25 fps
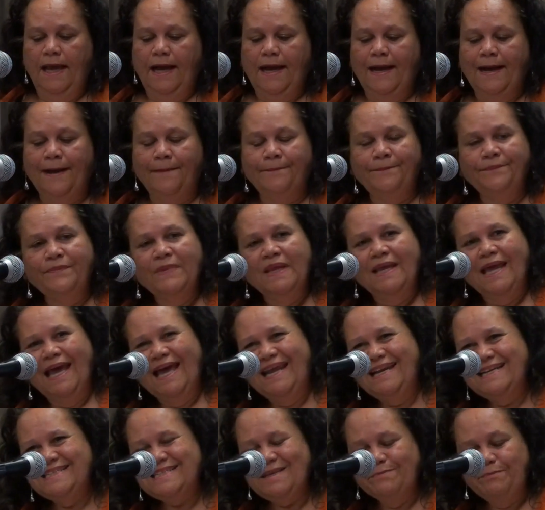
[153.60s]
And
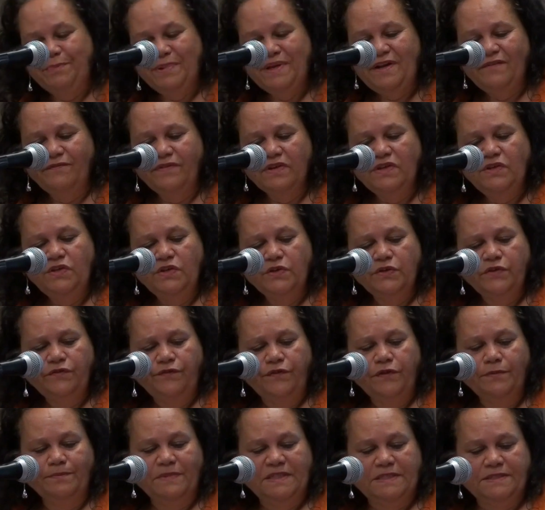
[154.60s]
it's a bit of a
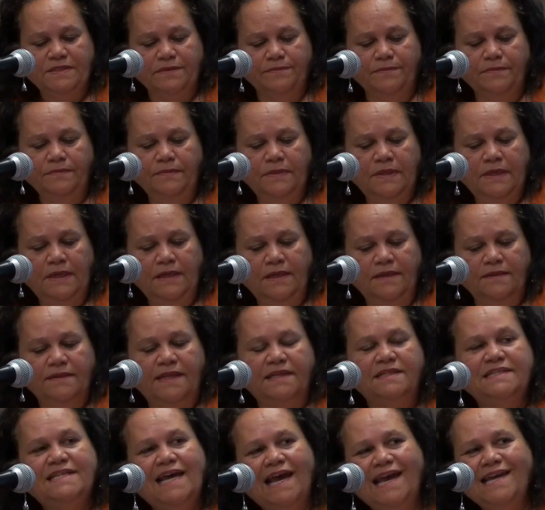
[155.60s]
euphemism
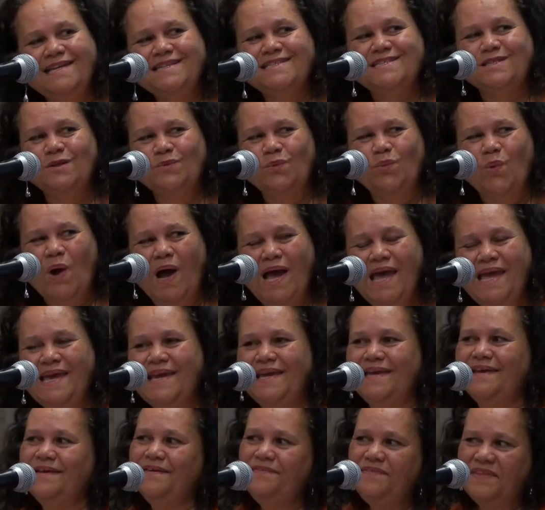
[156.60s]
that takes
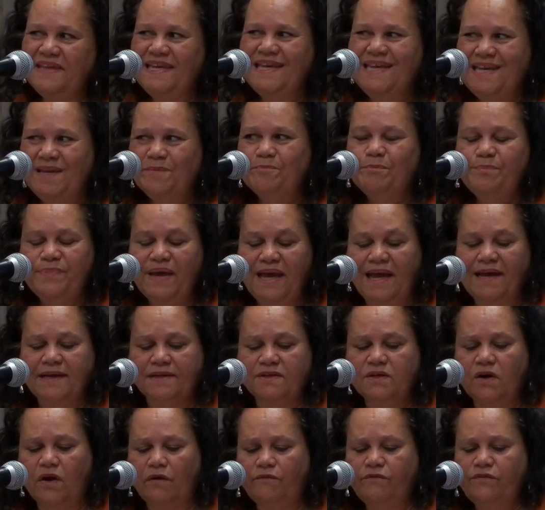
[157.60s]
away the
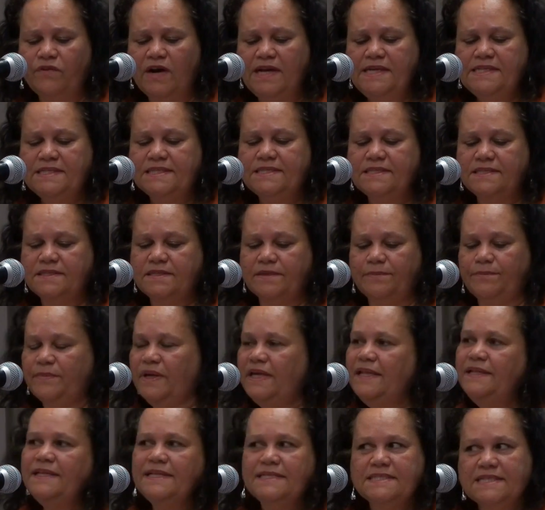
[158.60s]
impact of
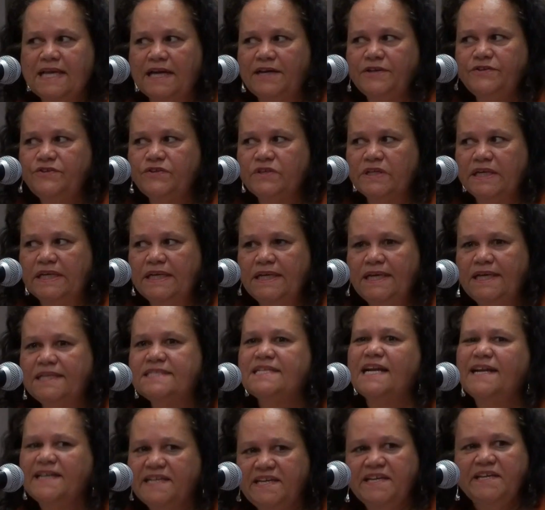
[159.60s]
racism in this country.
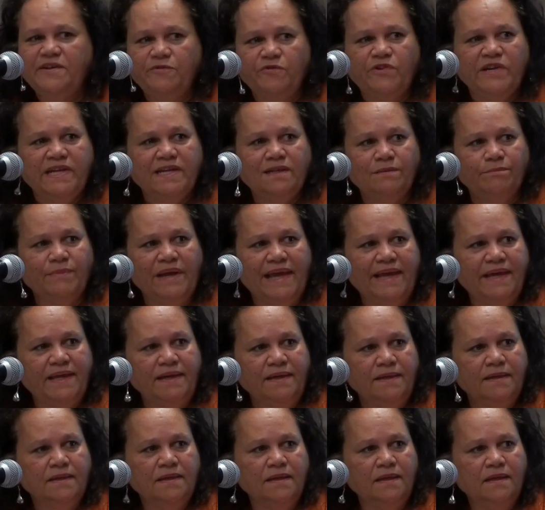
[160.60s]
It's like, get real,
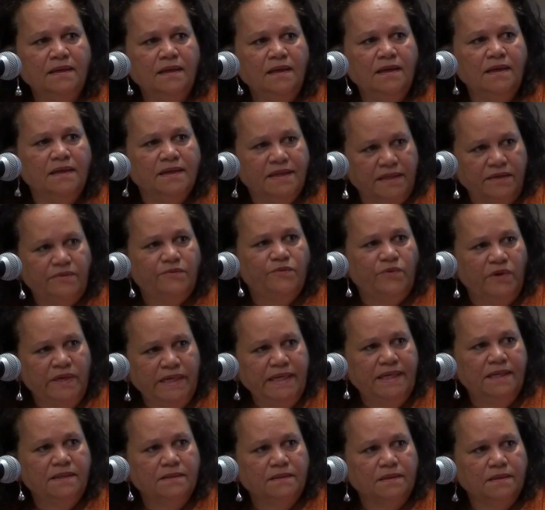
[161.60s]
man. Get
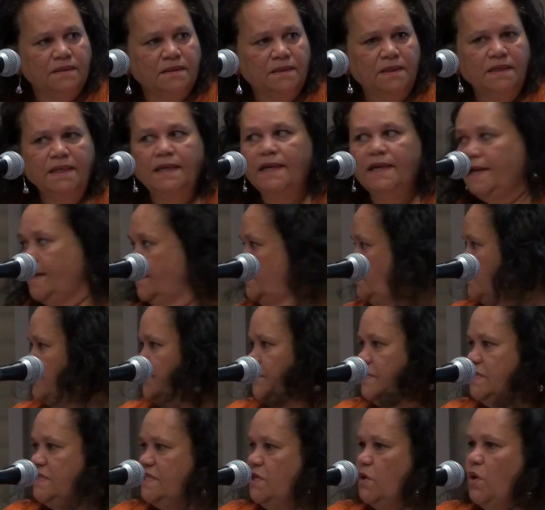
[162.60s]
real.
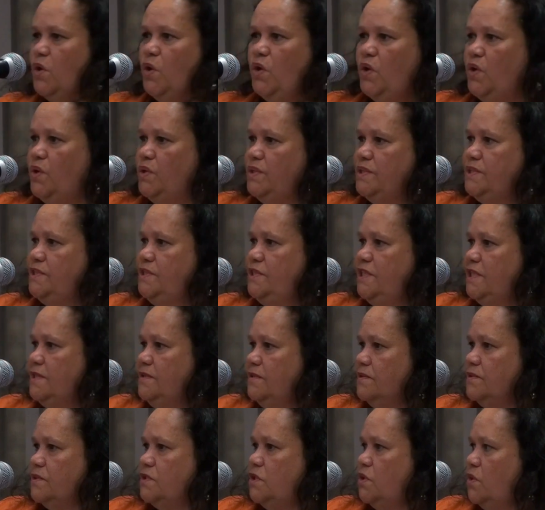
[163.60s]
You've just heard
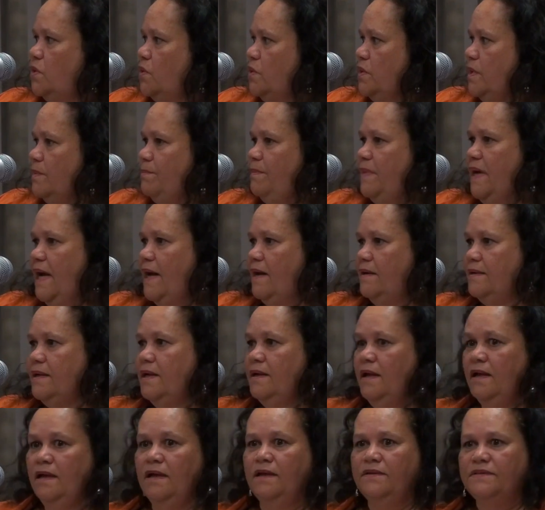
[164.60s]
Jill talk about
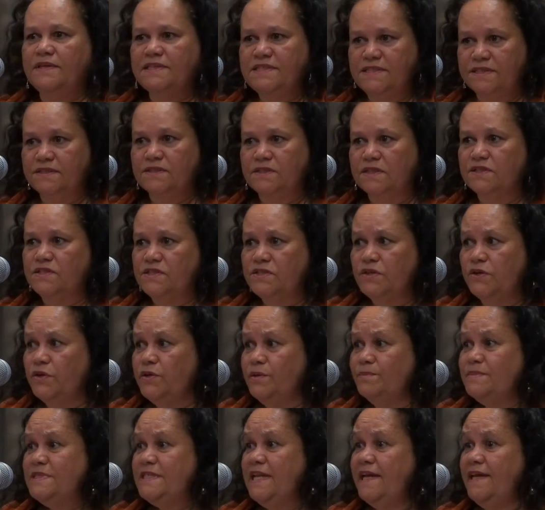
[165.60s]
the
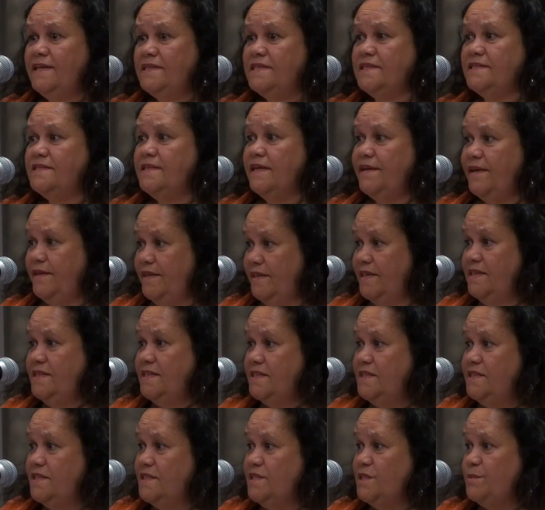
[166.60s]
circumstances that
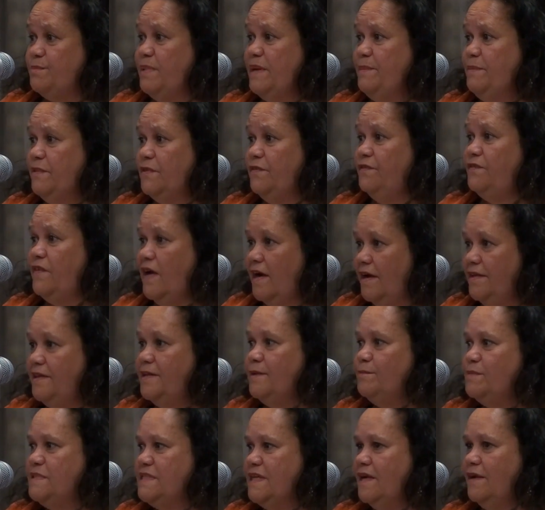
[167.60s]
Indigenous people find
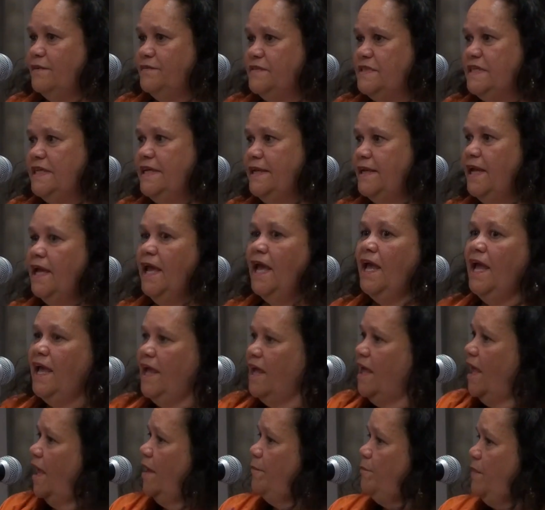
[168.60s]
themselves in.
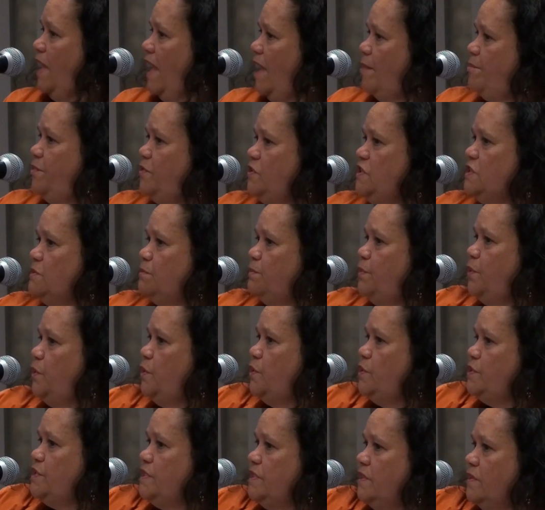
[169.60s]
Aboriginal
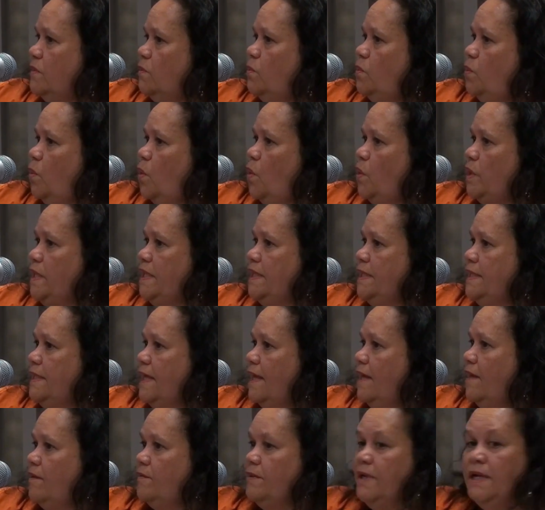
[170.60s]
person walking
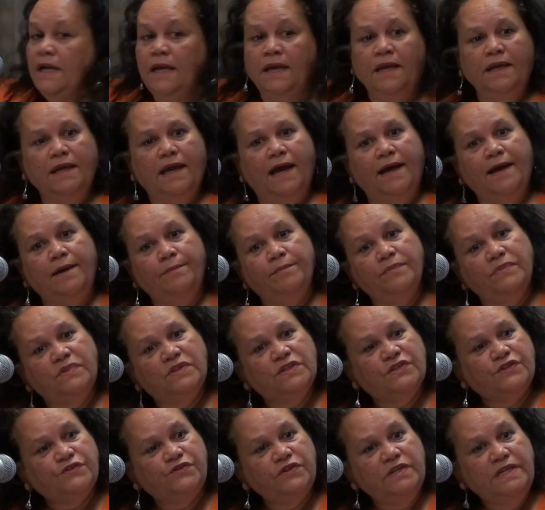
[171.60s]
down
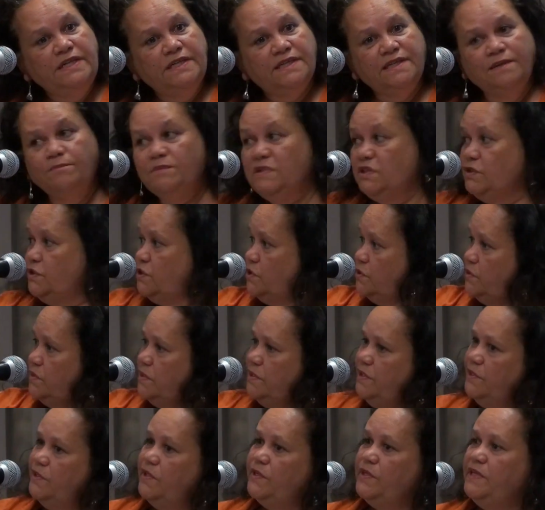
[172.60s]
the street in
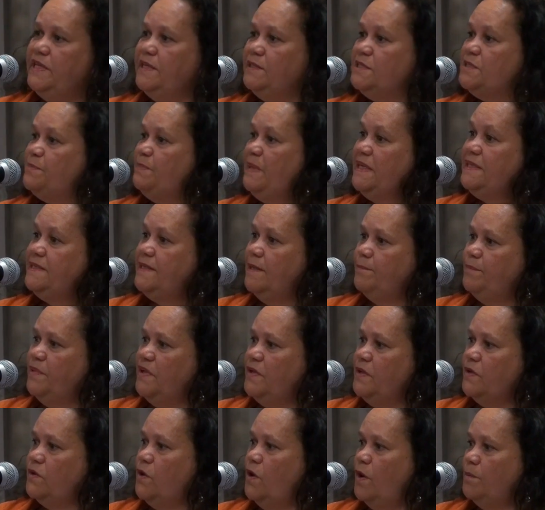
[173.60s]
Mildura, gets picked up by
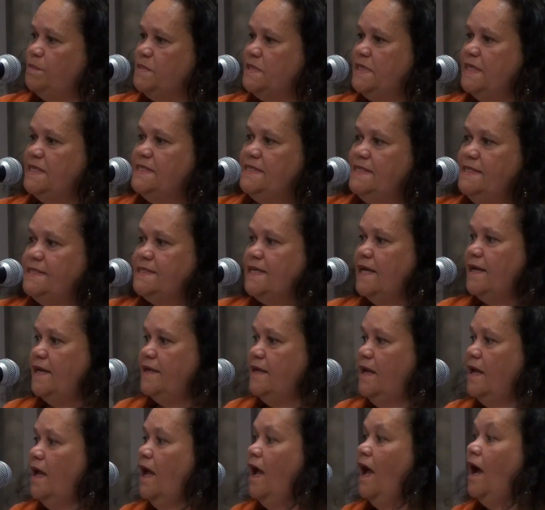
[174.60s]
the cops. Does he
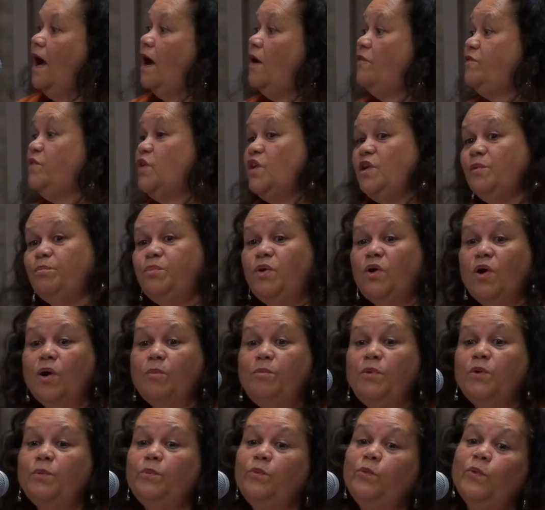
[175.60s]
say, I've got a
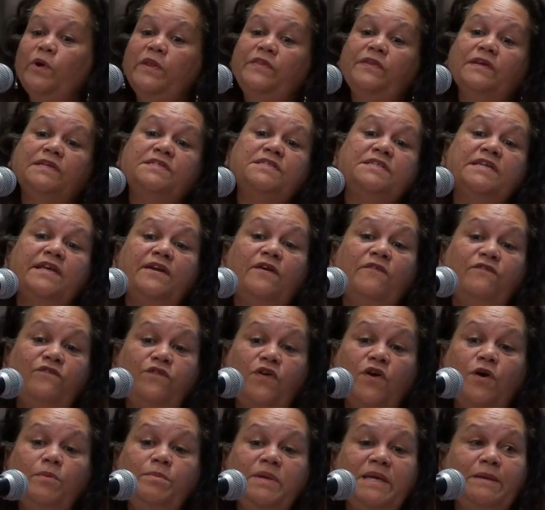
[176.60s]
problem with a
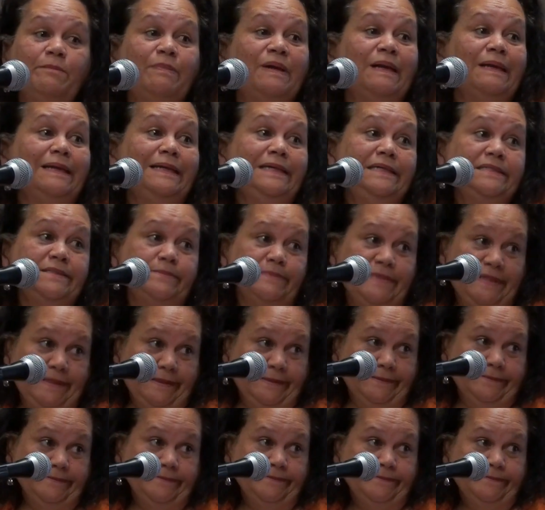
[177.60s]
xenophobic
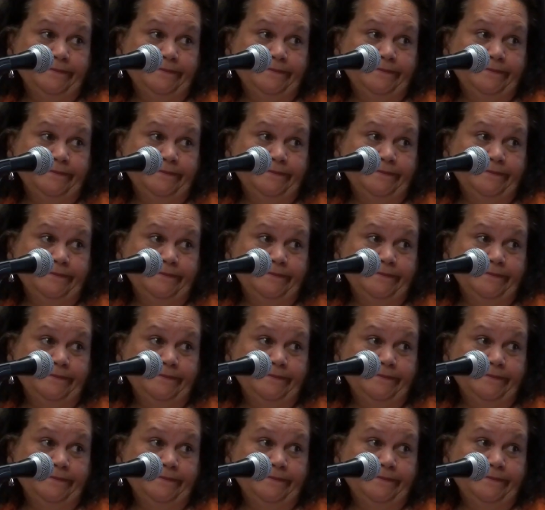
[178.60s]
policeman?